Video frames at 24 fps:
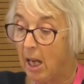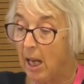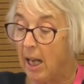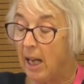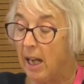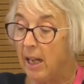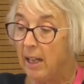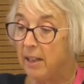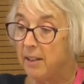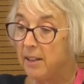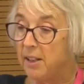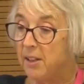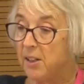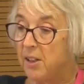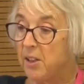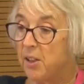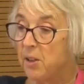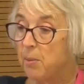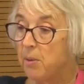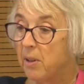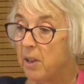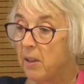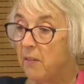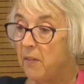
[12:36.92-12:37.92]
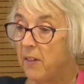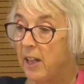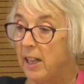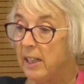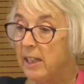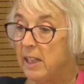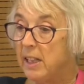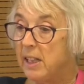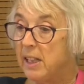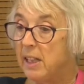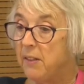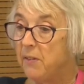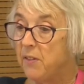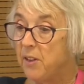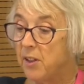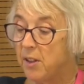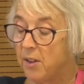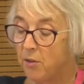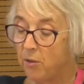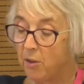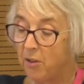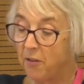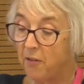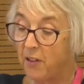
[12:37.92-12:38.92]
And this is where Fanny
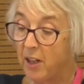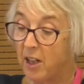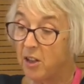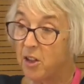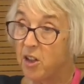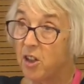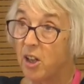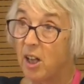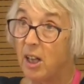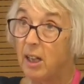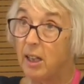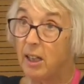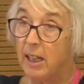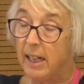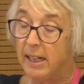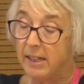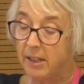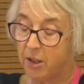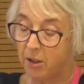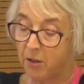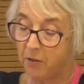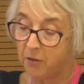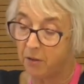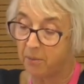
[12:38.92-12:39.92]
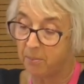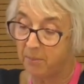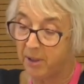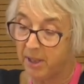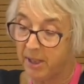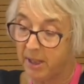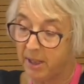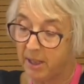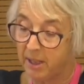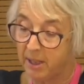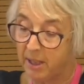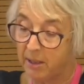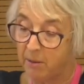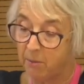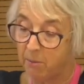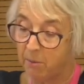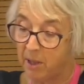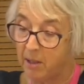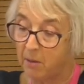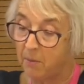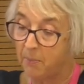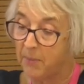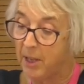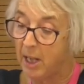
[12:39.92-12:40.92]
Stevenson referred to a letter from Mrs.
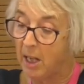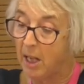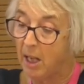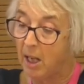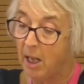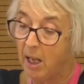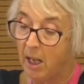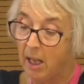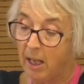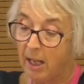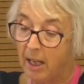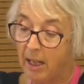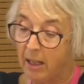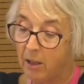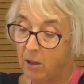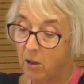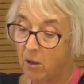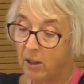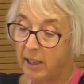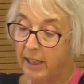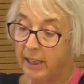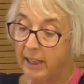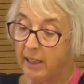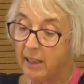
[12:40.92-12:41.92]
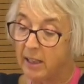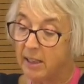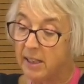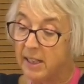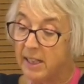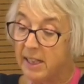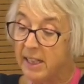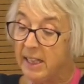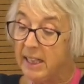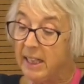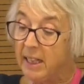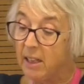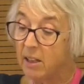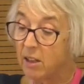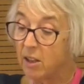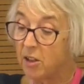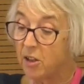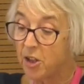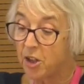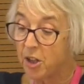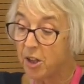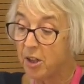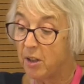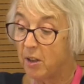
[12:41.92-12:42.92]
Sitwell, calling it a sea
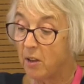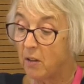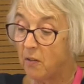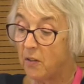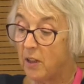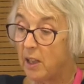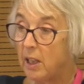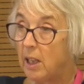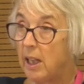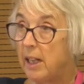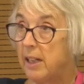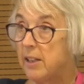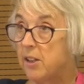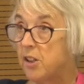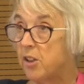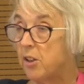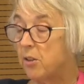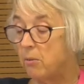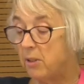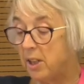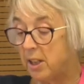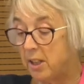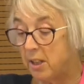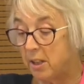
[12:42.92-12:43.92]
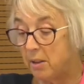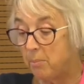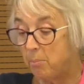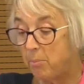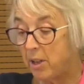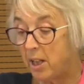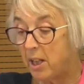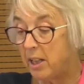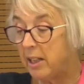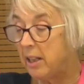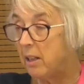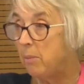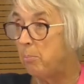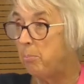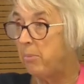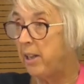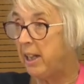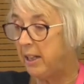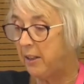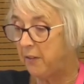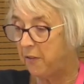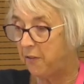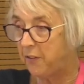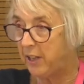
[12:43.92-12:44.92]
urchin of a letter written by a
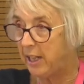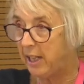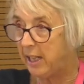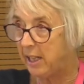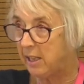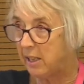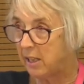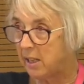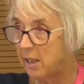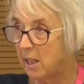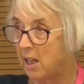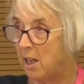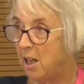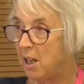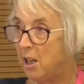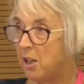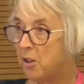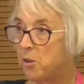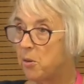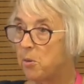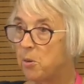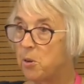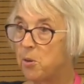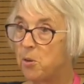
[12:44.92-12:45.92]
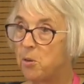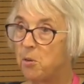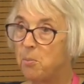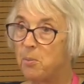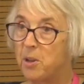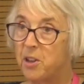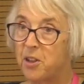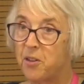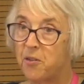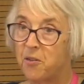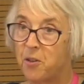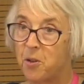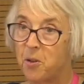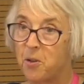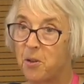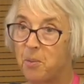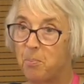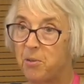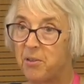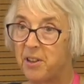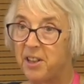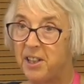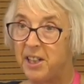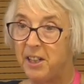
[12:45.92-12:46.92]
pig face. So much for the
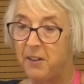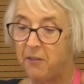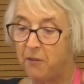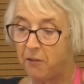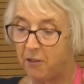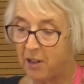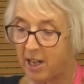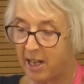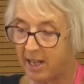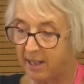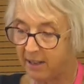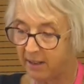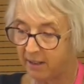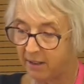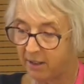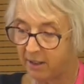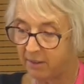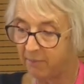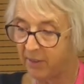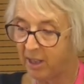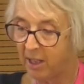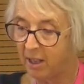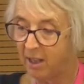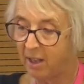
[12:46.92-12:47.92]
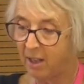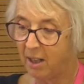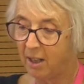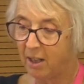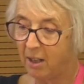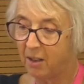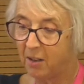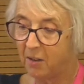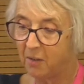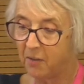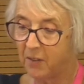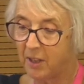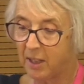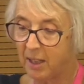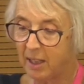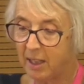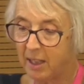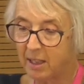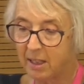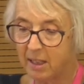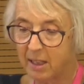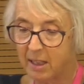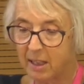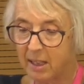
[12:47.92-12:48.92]
pretty friend of the
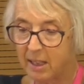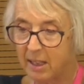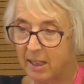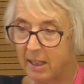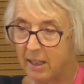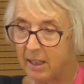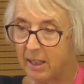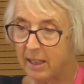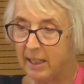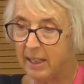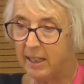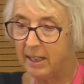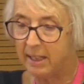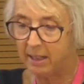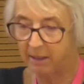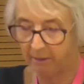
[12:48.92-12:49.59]
last slide.